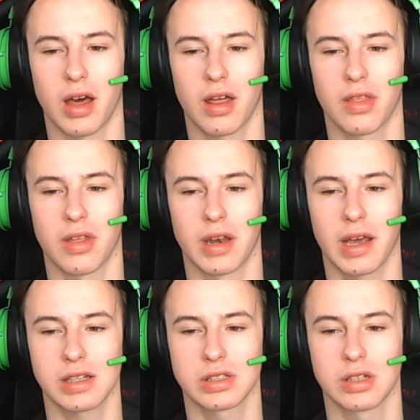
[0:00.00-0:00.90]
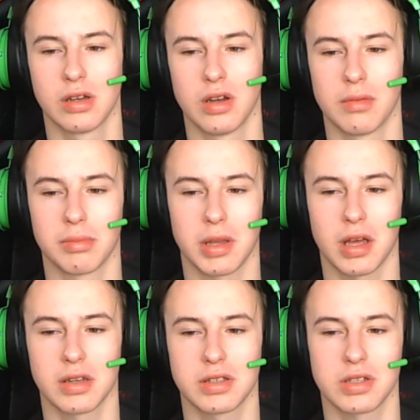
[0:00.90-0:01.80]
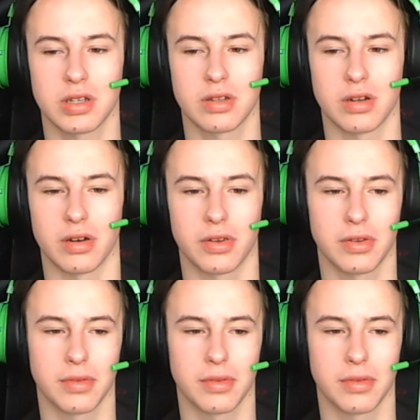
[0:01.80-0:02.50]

as the next planned standard.